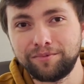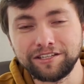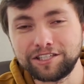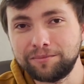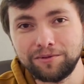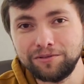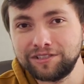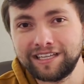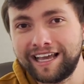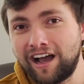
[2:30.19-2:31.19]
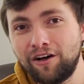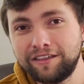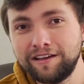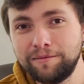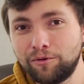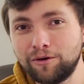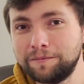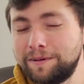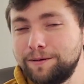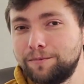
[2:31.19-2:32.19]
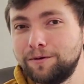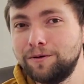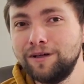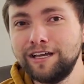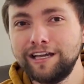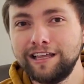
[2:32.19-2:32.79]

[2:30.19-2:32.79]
principals and like all the important people